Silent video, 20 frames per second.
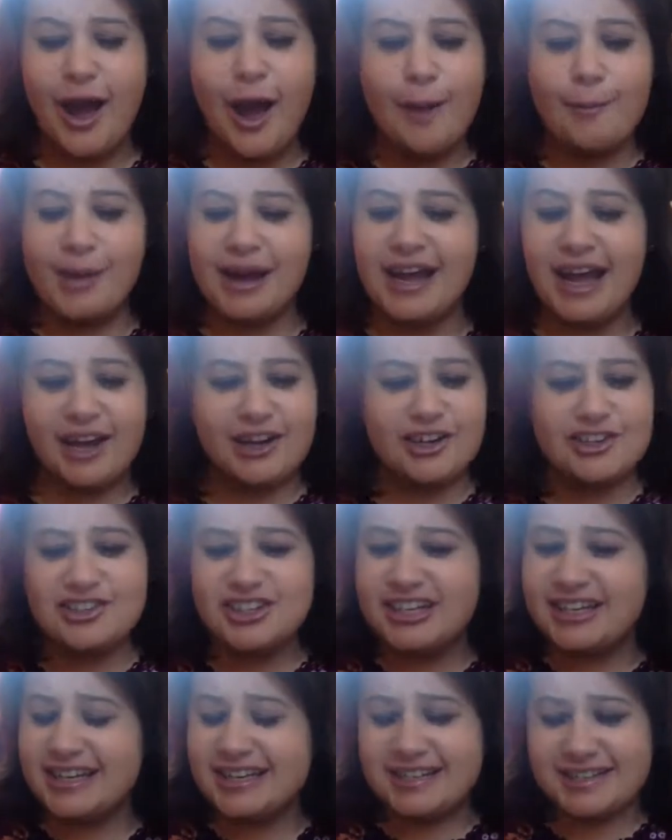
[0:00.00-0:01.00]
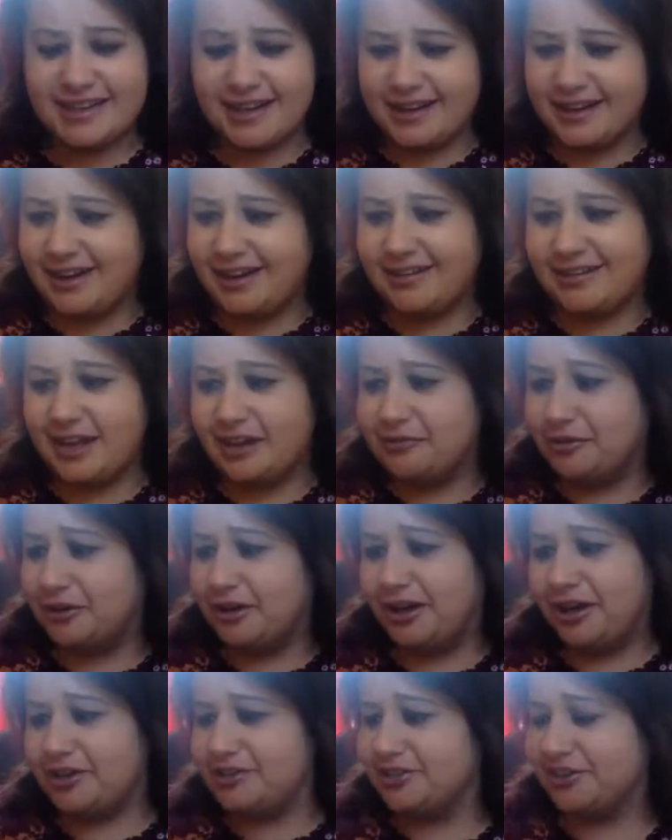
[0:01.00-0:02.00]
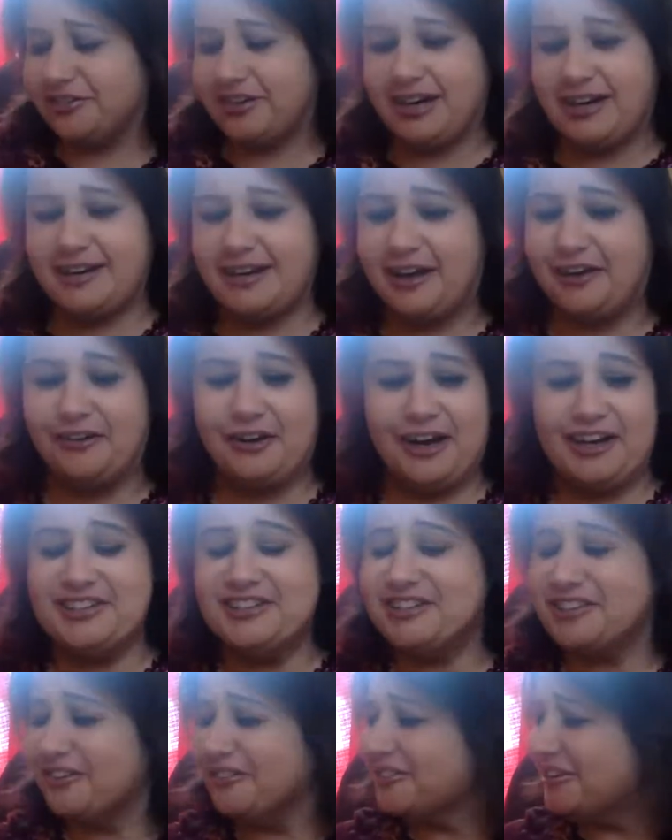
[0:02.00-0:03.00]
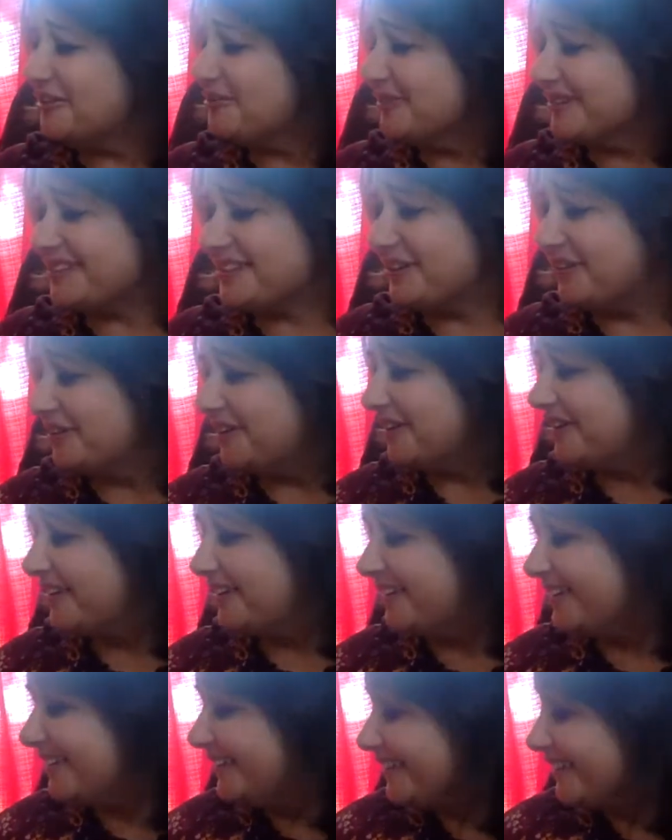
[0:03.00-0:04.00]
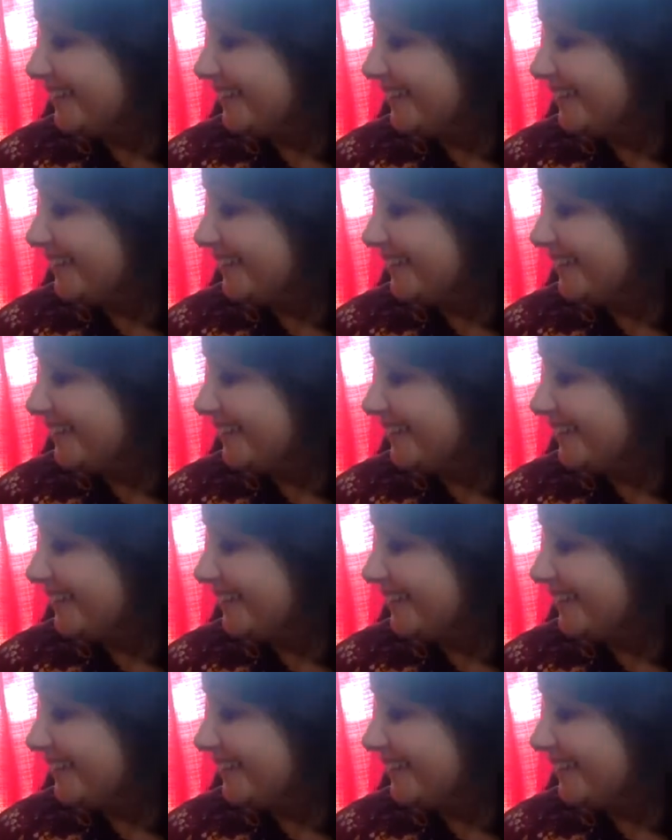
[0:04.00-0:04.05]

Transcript: my energy is like a level 100 right now. I don't know what's going on.